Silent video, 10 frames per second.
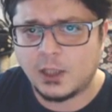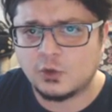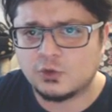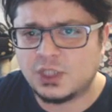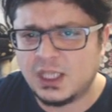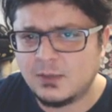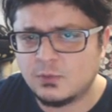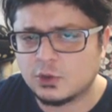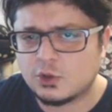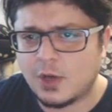your
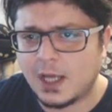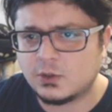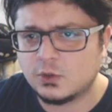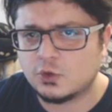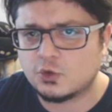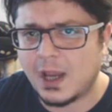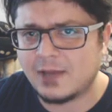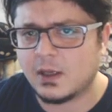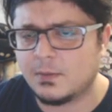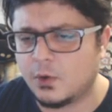team will try to
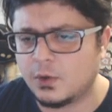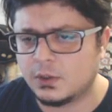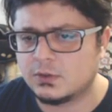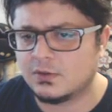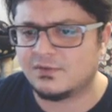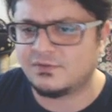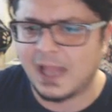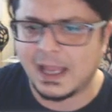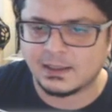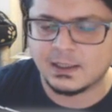drag the opponent to the
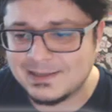flank.